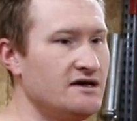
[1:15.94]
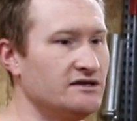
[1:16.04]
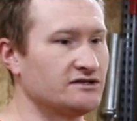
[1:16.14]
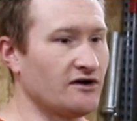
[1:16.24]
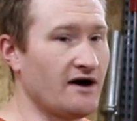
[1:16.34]

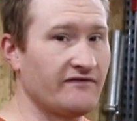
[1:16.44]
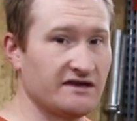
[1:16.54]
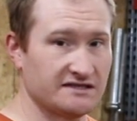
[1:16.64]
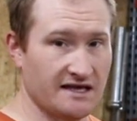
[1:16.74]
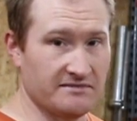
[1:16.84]
So
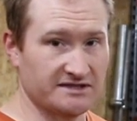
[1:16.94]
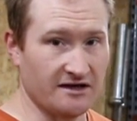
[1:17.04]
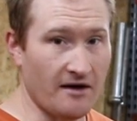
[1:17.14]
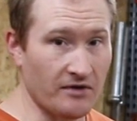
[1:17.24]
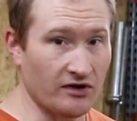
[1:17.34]
obviously I'm a
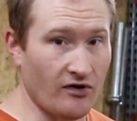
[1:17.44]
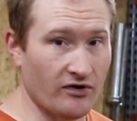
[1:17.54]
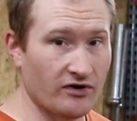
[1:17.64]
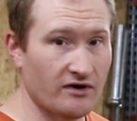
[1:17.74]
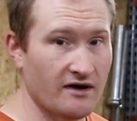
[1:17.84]
sawmill
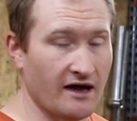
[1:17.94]
owner.